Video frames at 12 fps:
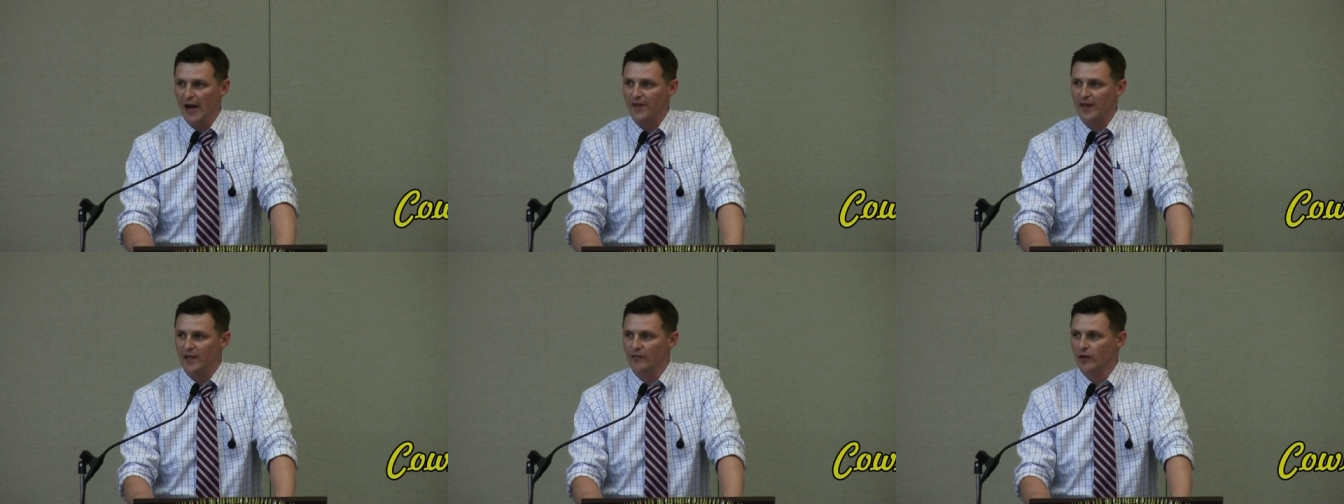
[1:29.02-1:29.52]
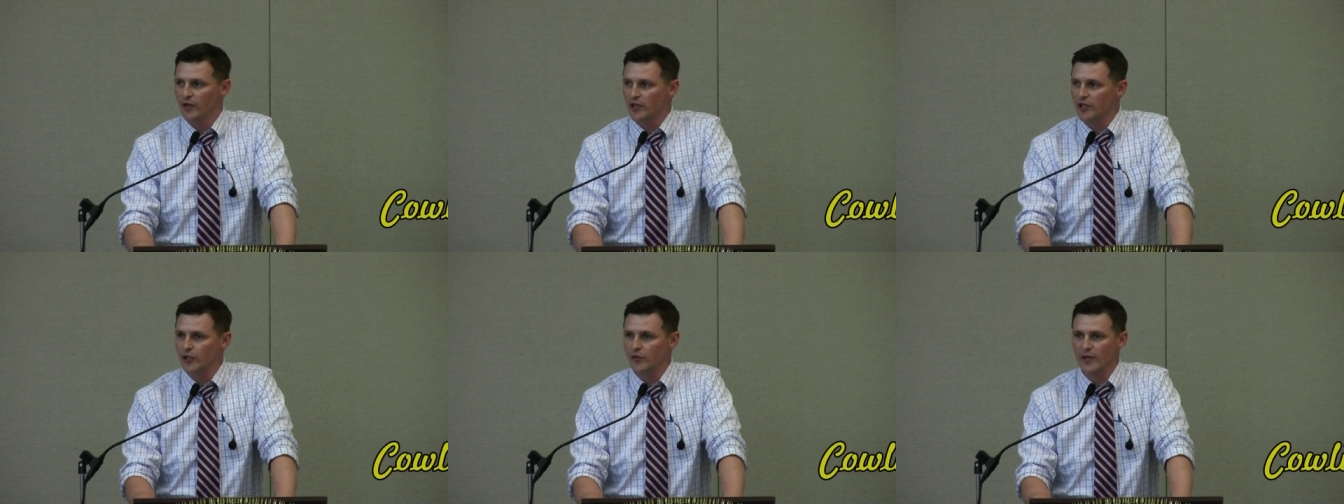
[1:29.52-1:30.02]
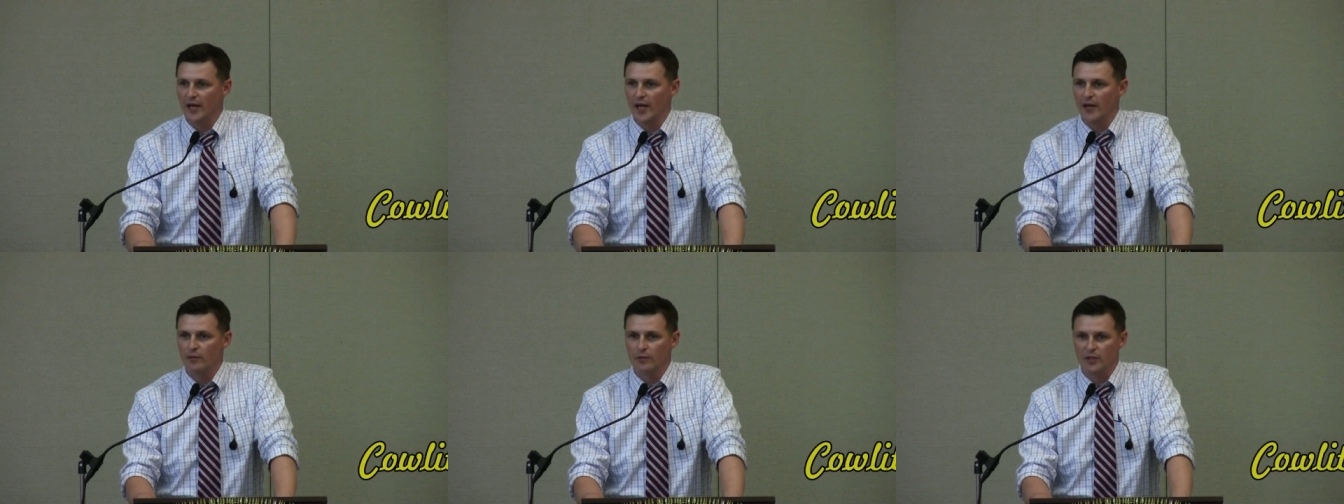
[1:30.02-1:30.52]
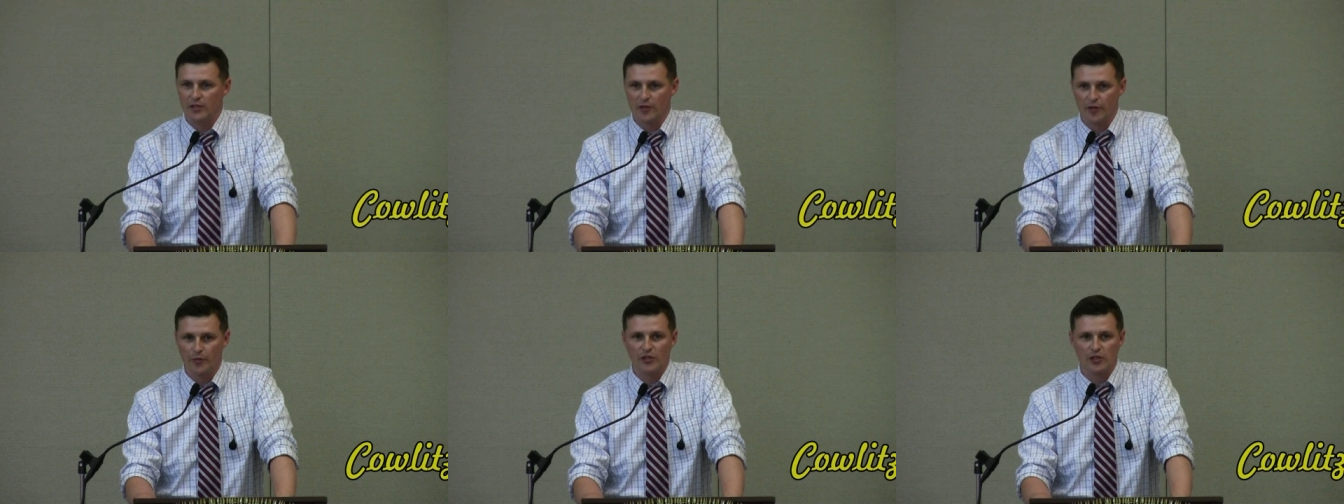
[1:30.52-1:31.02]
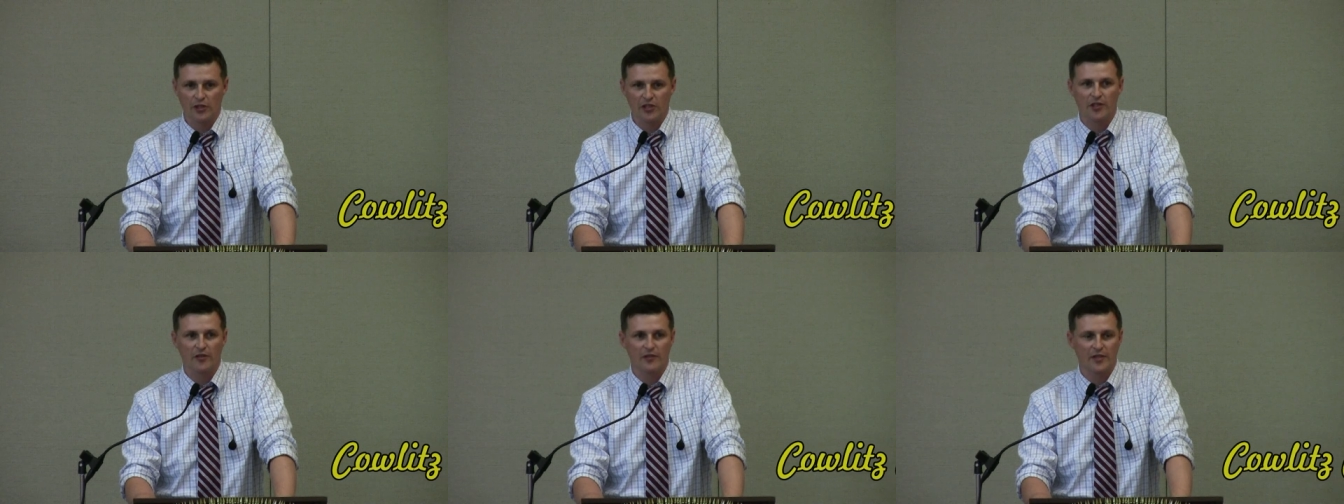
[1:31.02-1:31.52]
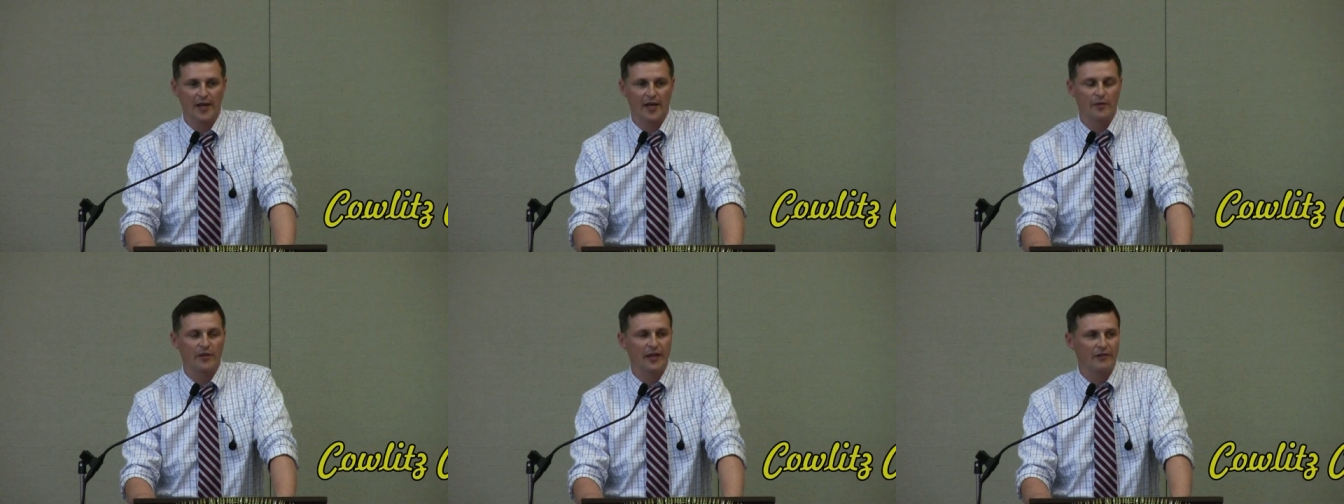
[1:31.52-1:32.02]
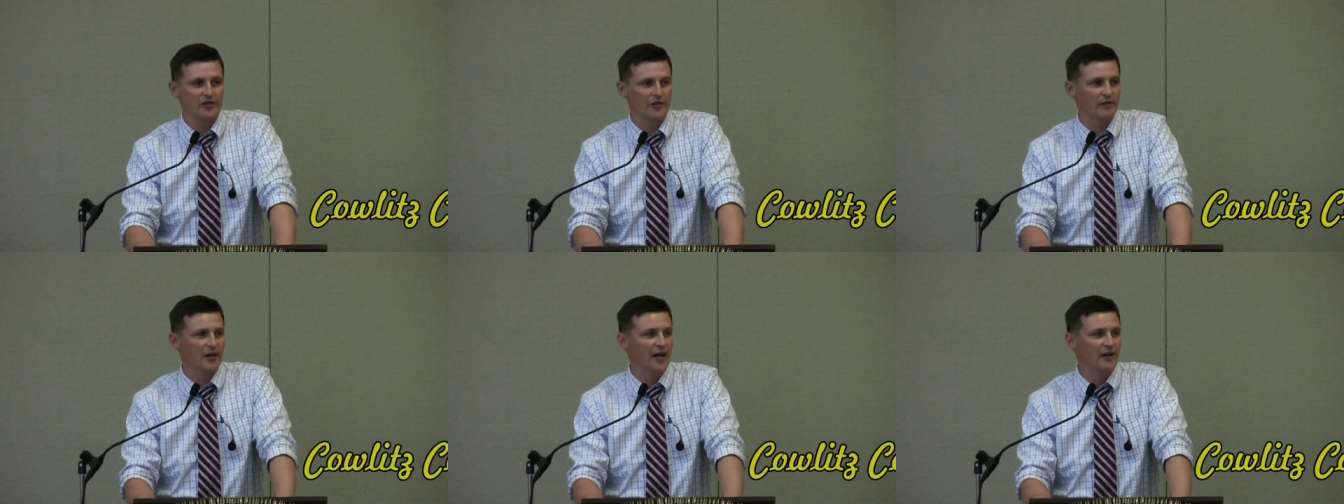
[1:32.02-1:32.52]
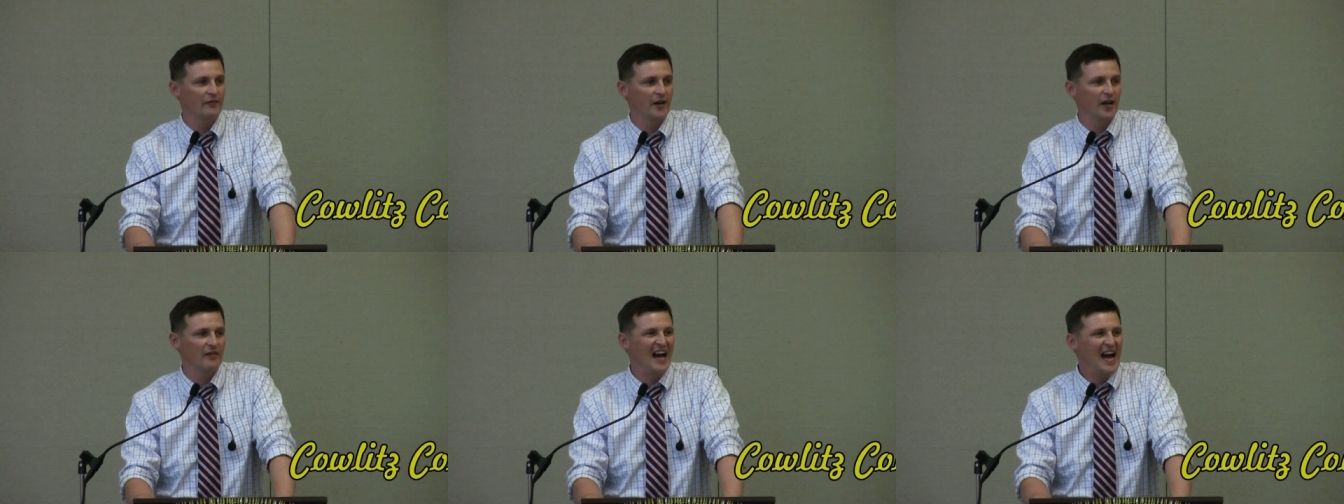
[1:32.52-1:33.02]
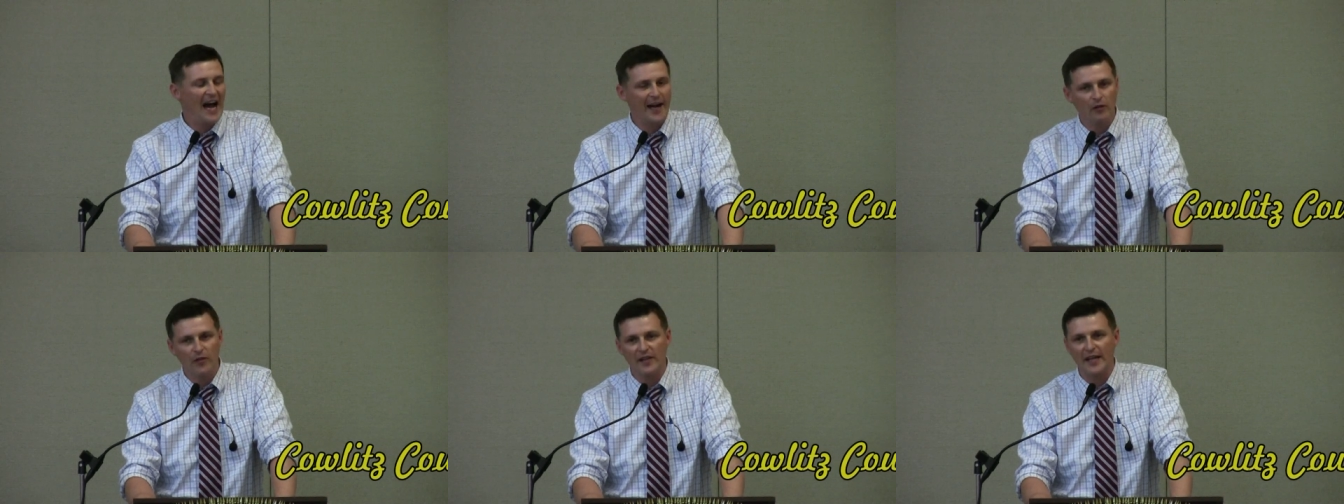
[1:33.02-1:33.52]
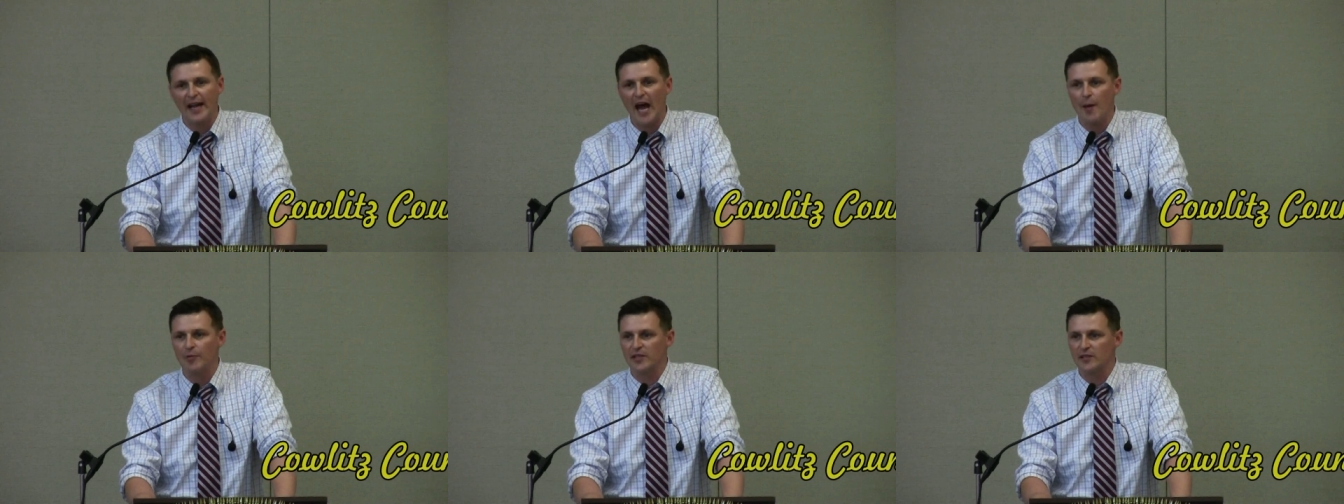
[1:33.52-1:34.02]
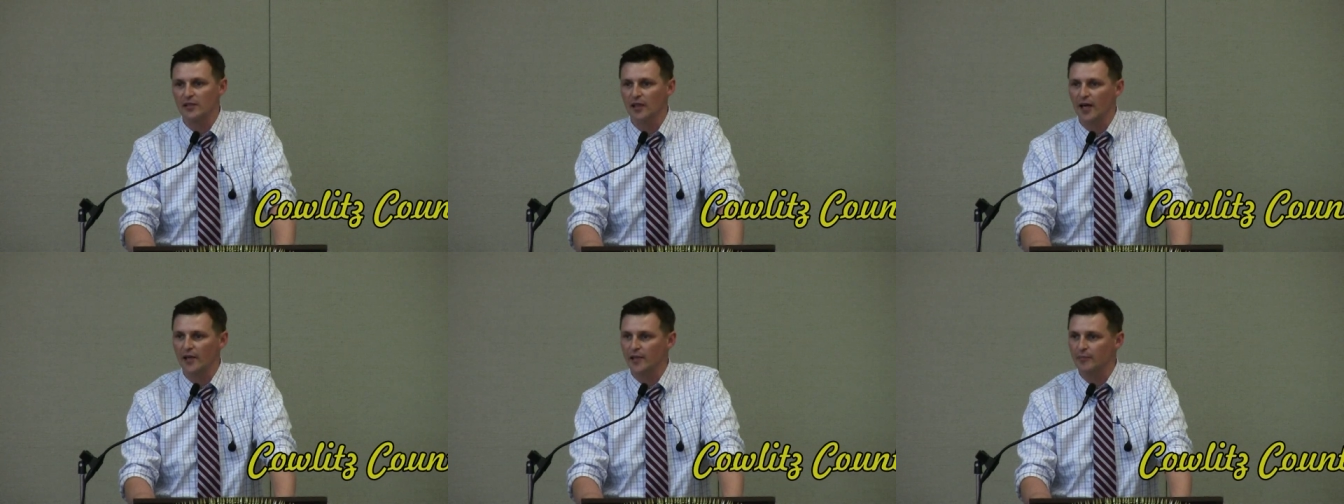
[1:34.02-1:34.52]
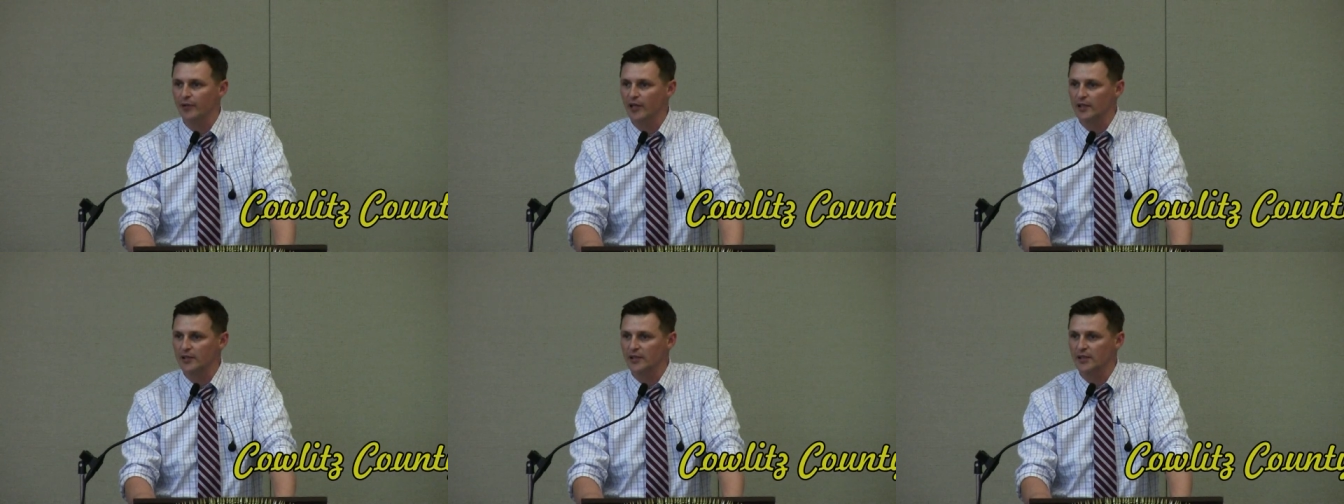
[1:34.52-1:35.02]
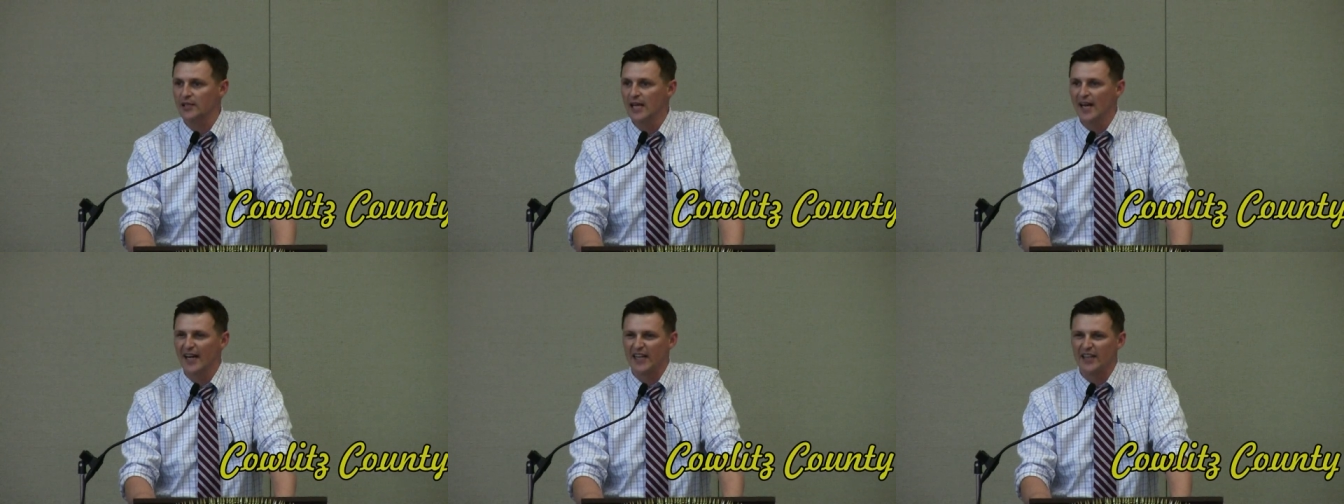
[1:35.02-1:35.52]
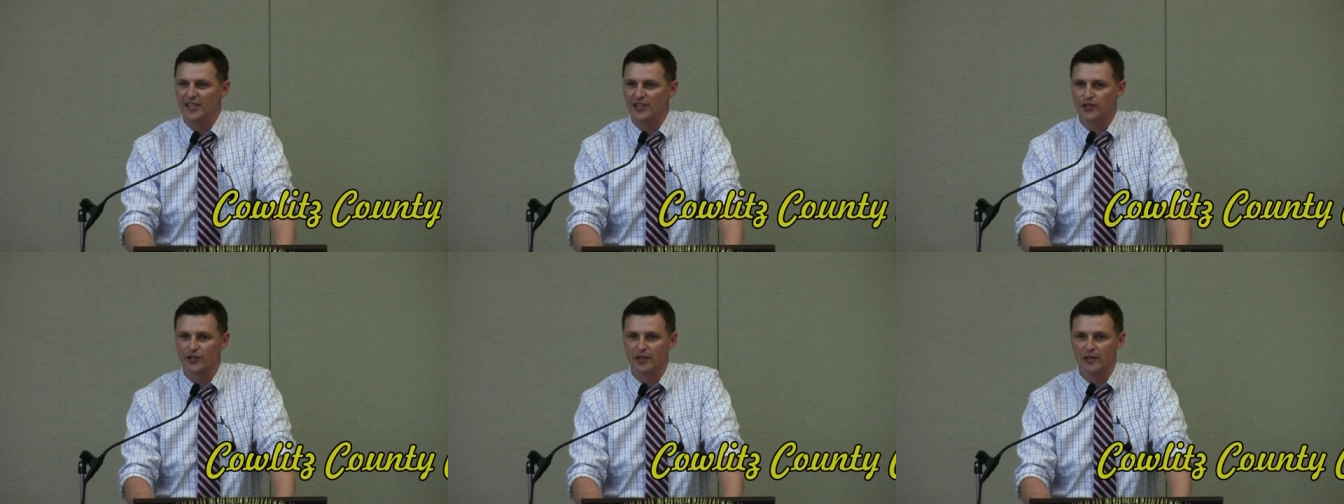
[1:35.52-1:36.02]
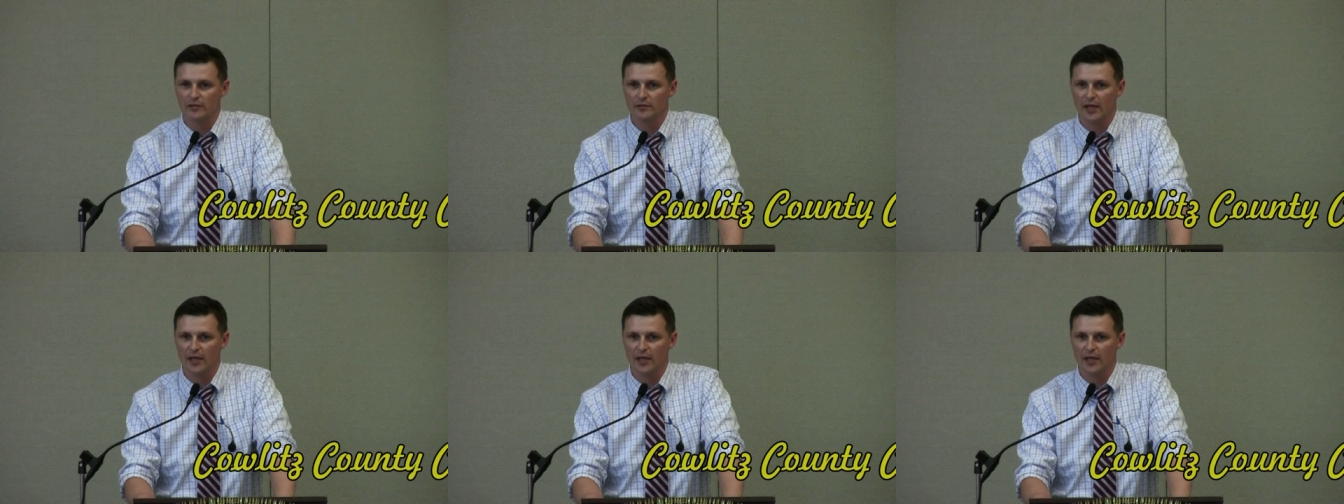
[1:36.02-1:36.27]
At the end of all the Q&A, we turned, we shook each other's hands, we gave each other a high five. I don't think that happens a lot in politics, and I think it should.